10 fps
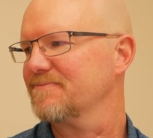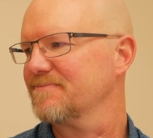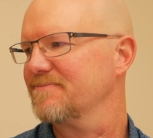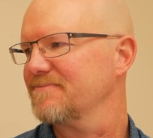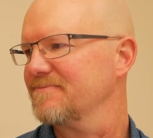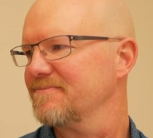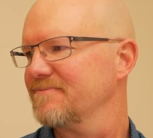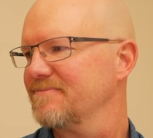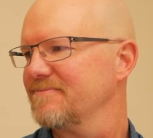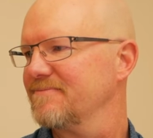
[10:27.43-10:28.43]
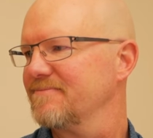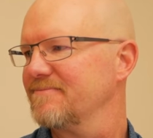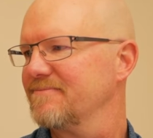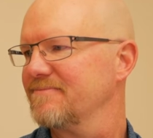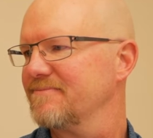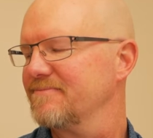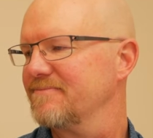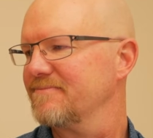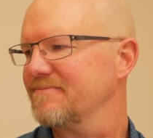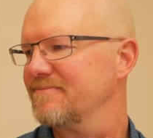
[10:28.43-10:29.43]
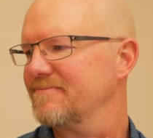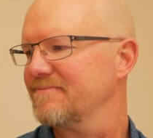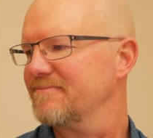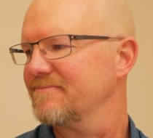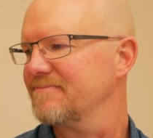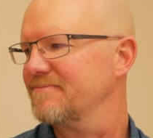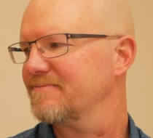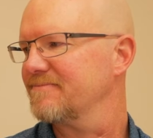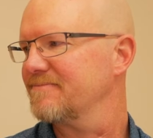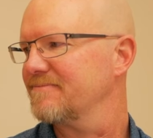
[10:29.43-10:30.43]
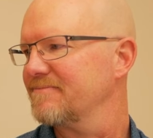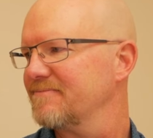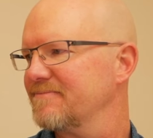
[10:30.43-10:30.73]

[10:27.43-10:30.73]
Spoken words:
[no speech]